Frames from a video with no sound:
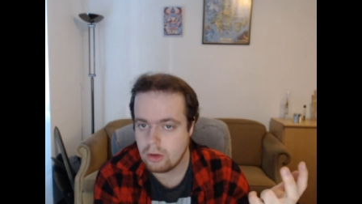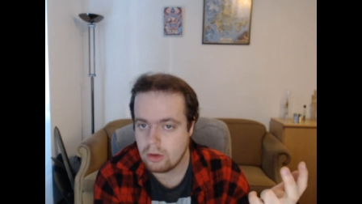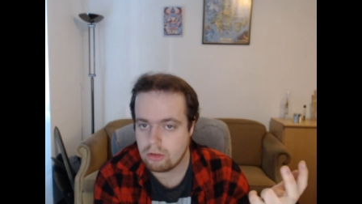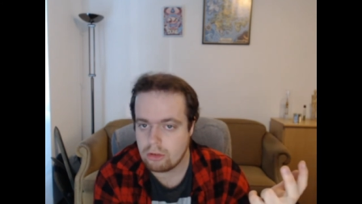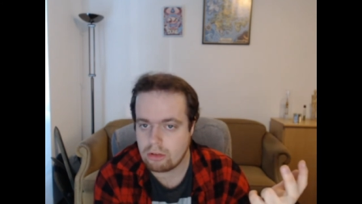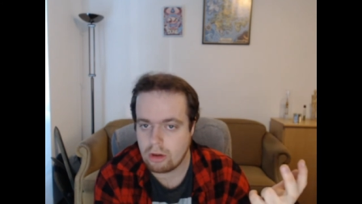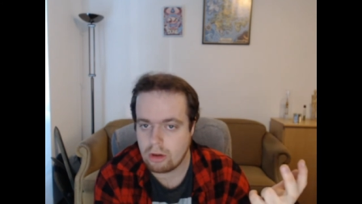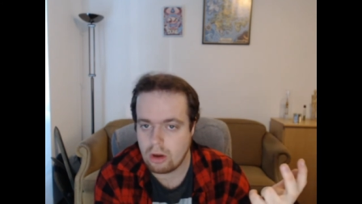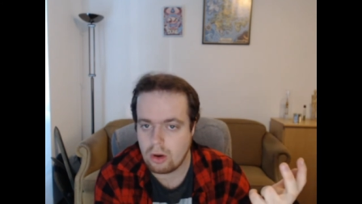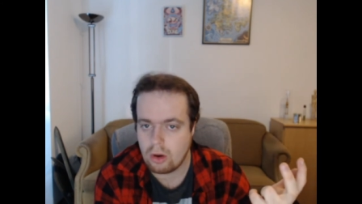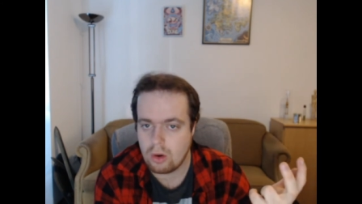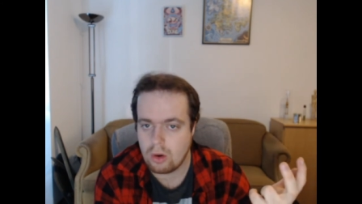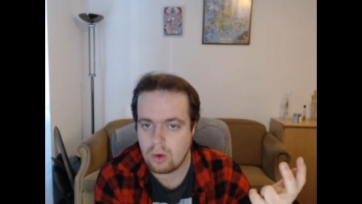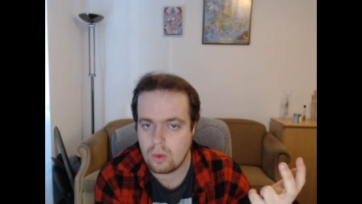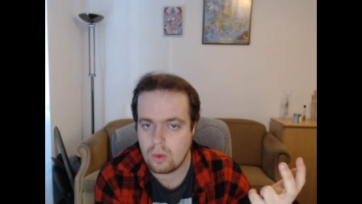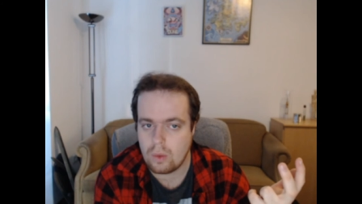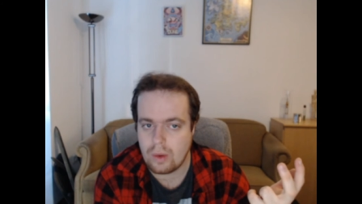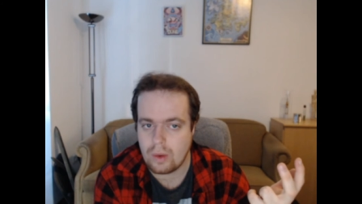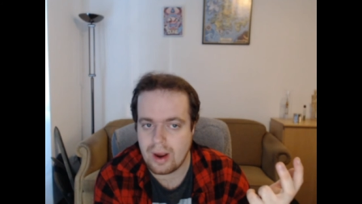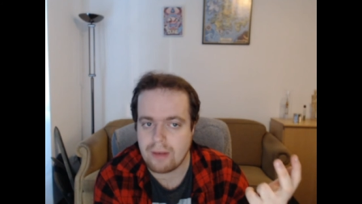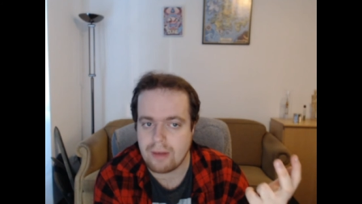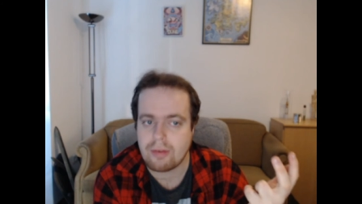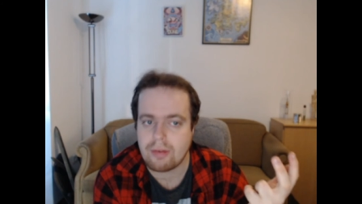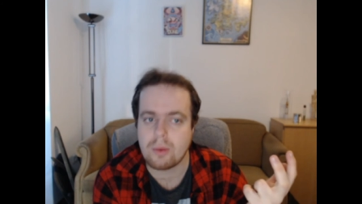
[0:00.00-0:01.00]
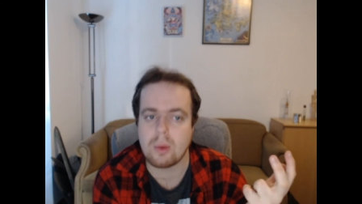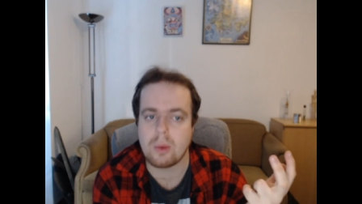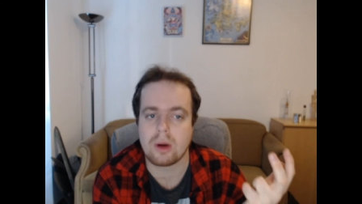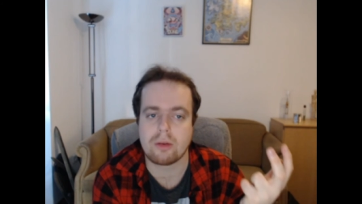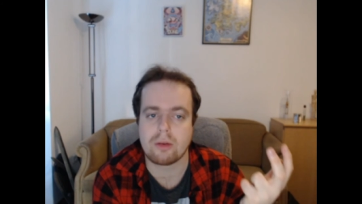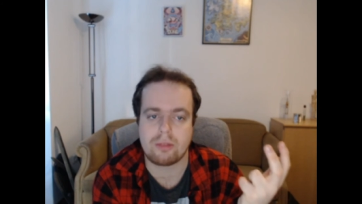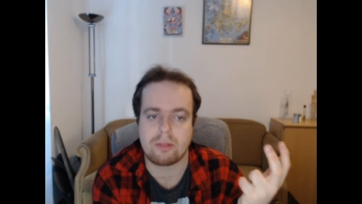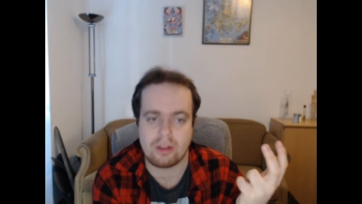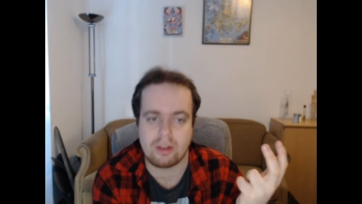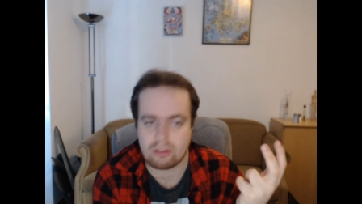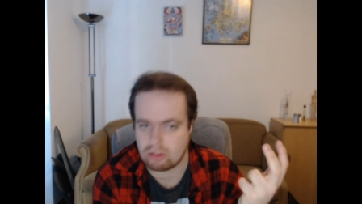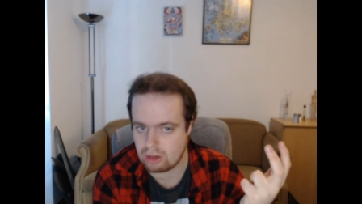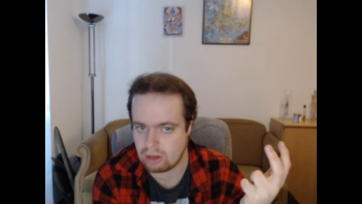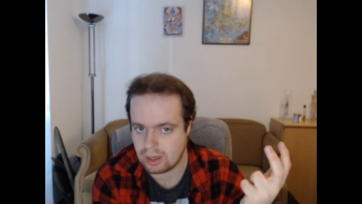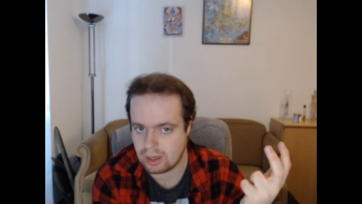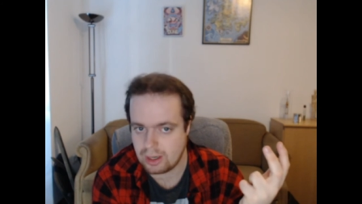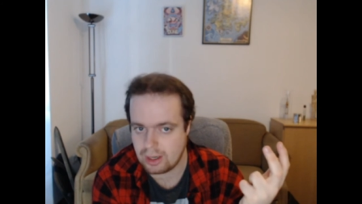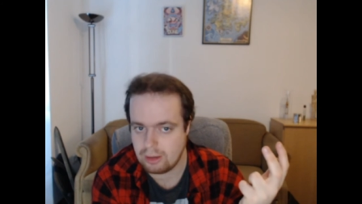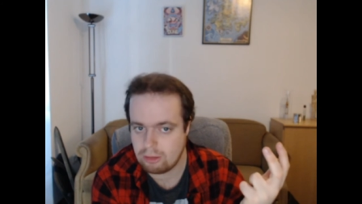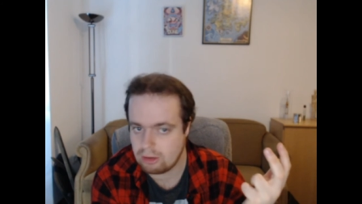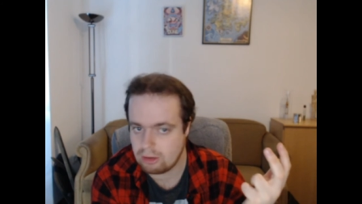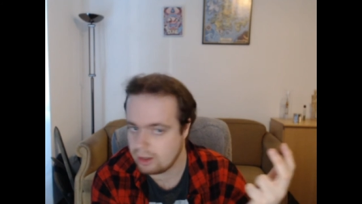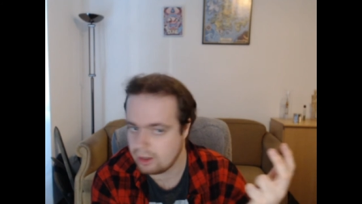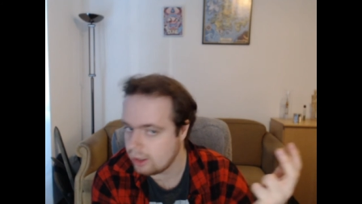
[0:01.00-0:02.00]
So every one of these
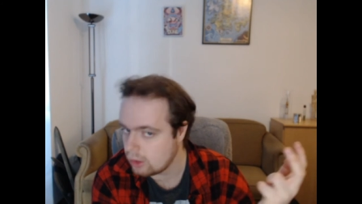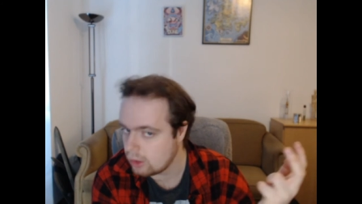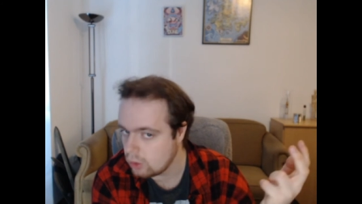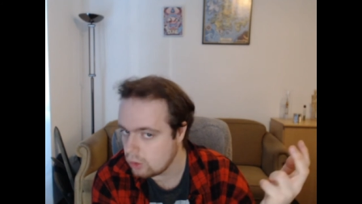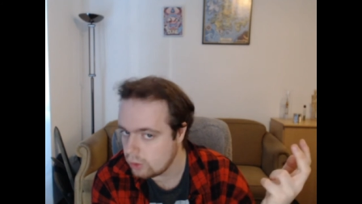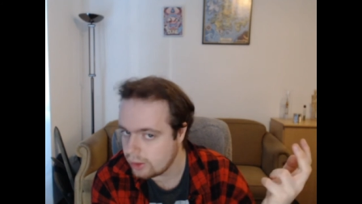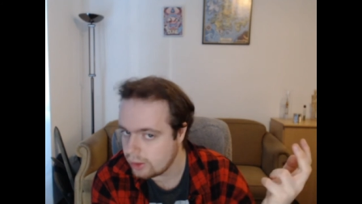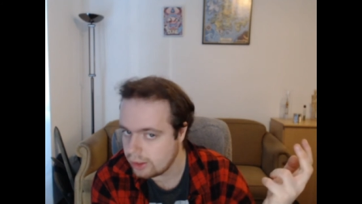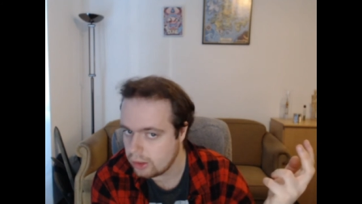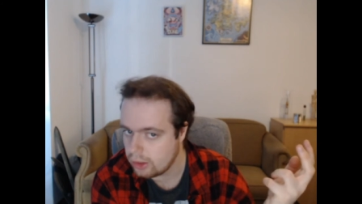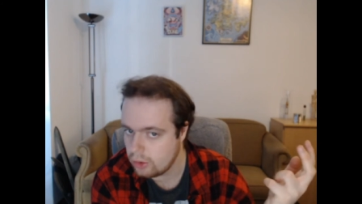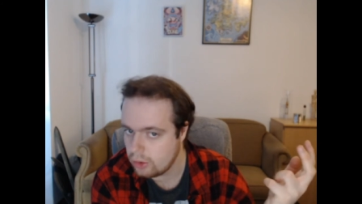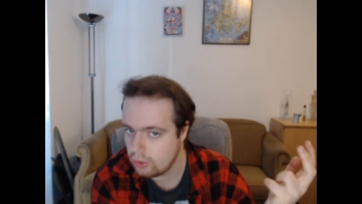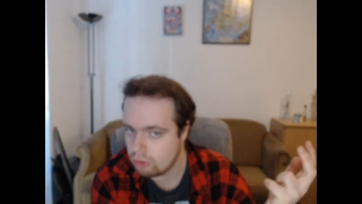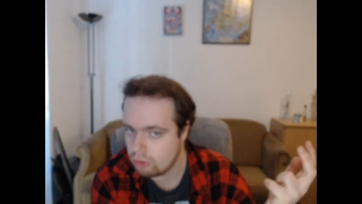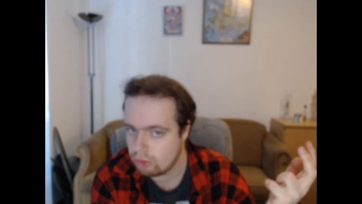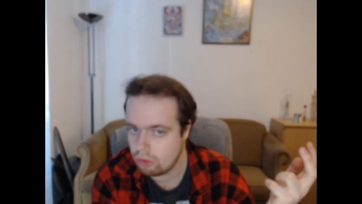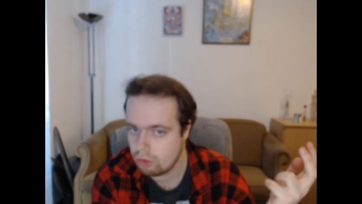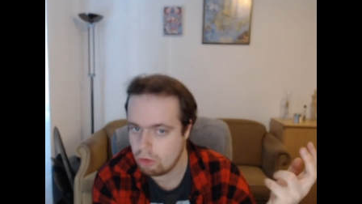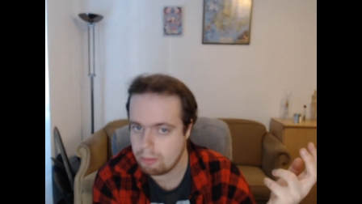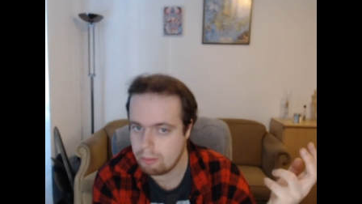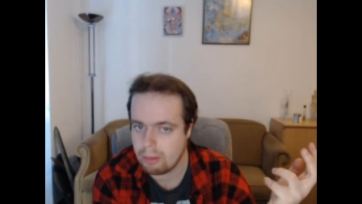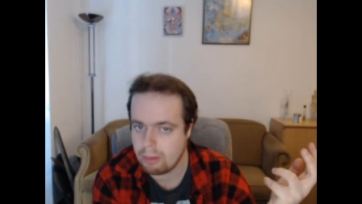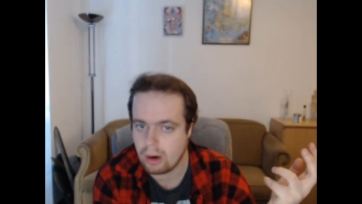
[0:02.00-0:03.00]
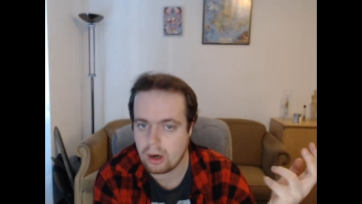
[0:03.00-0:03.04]
sites, including YouTube,